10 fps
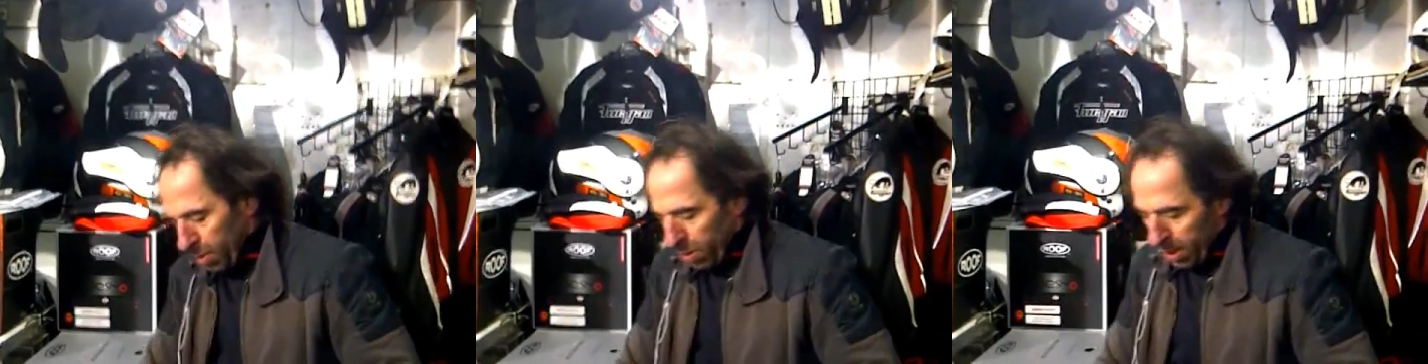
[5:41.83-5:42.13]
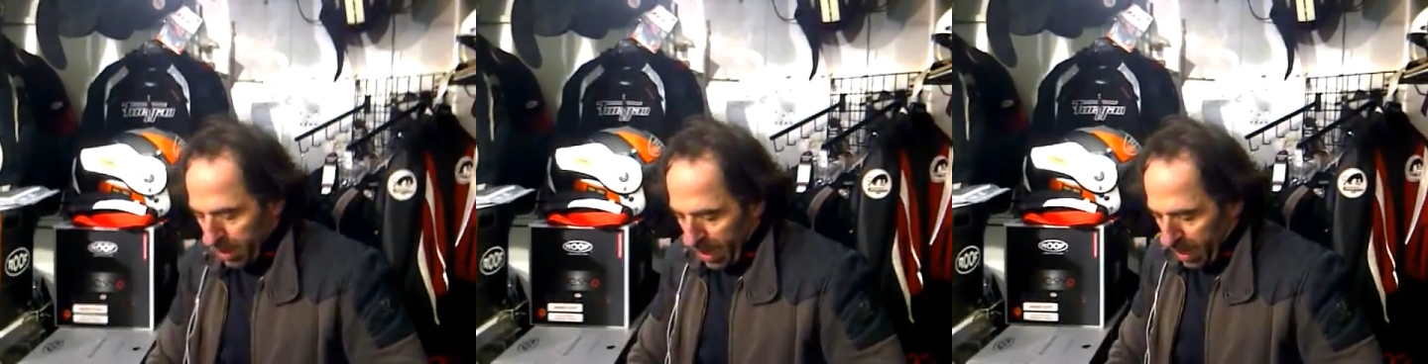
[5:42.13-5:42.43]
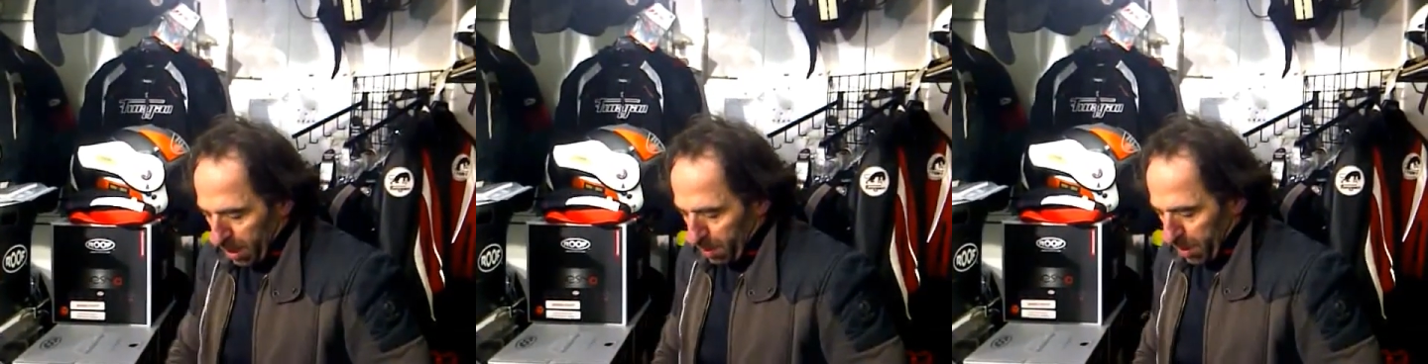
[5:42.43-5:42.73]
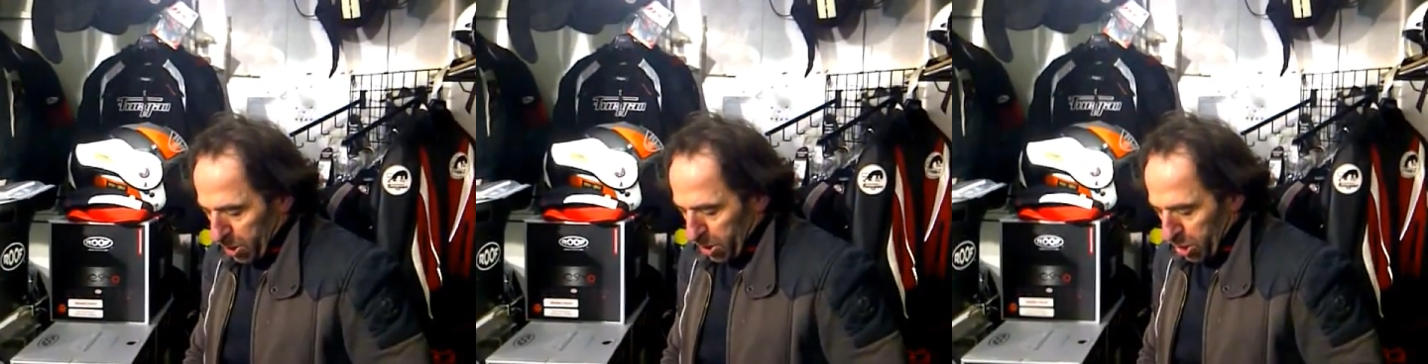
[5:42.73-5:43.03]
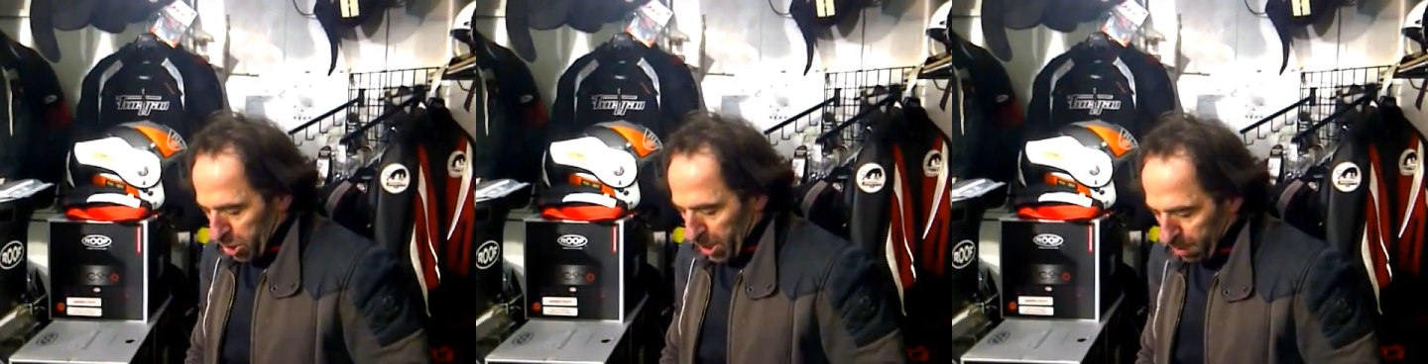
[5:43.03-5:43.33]
it will undoubtedly be the
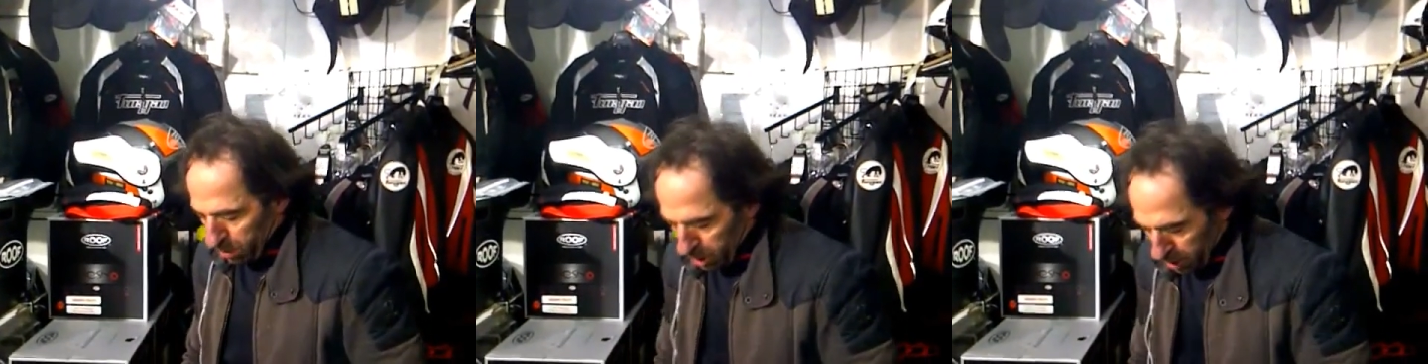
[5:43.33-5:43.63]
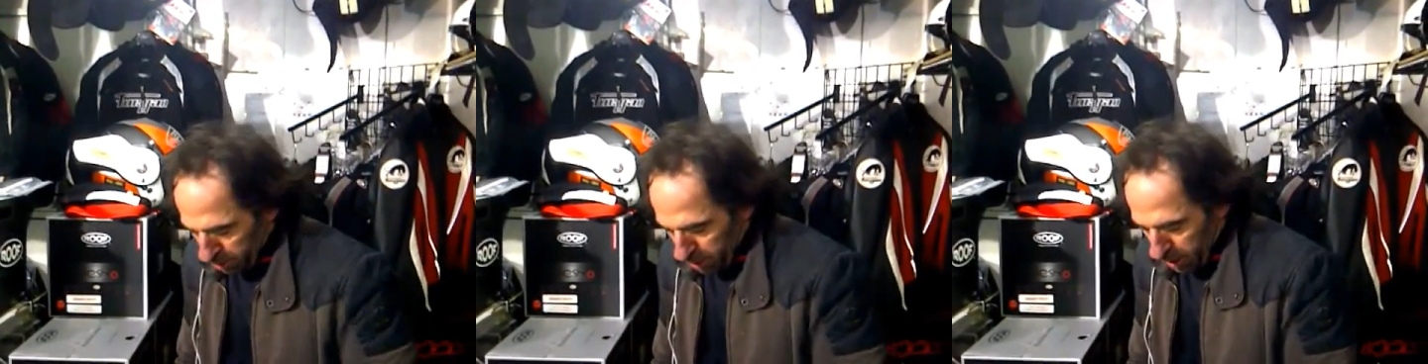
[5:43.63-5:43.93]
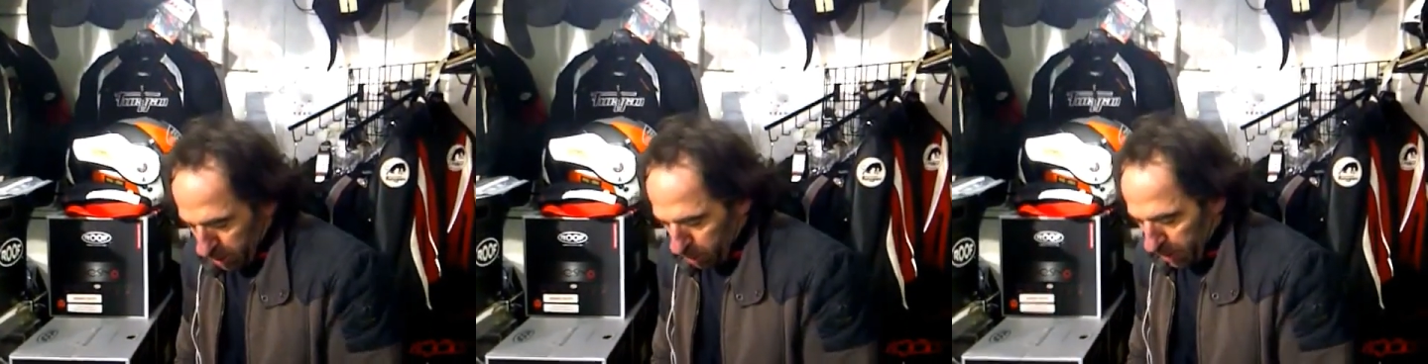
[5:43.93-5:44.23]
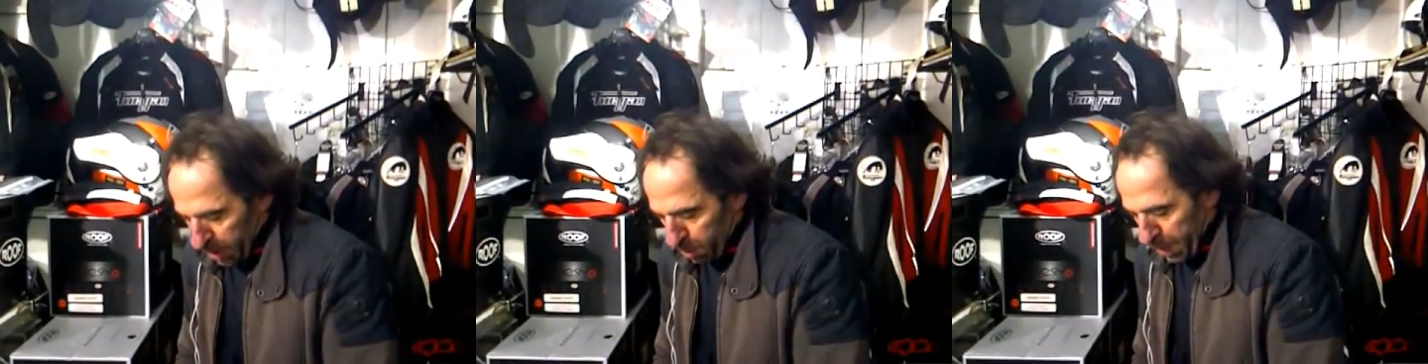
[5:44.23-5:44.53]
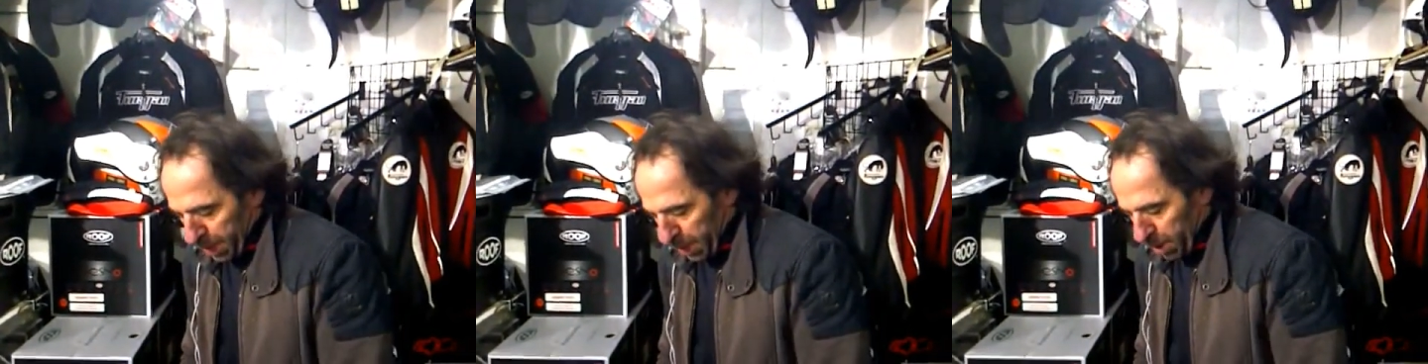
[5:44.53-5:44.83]
same shell size with less
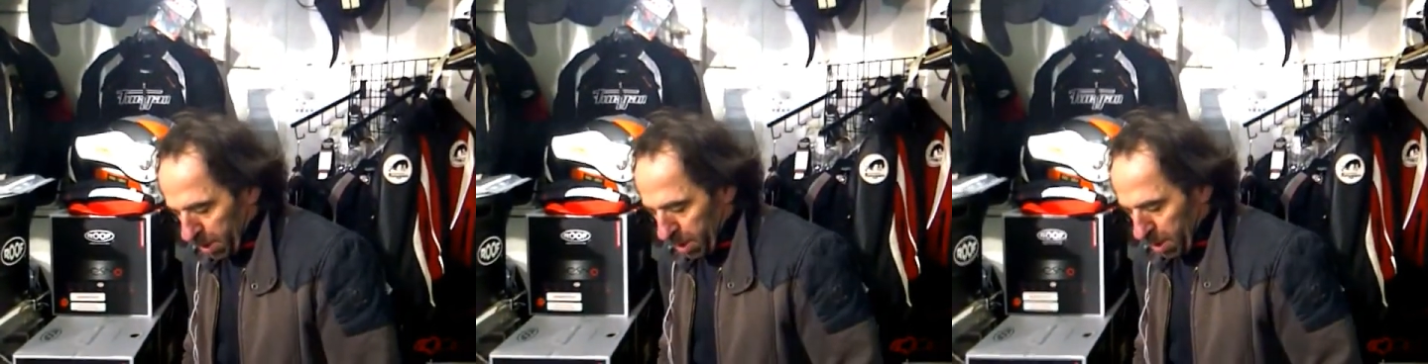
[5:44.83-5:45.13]
padding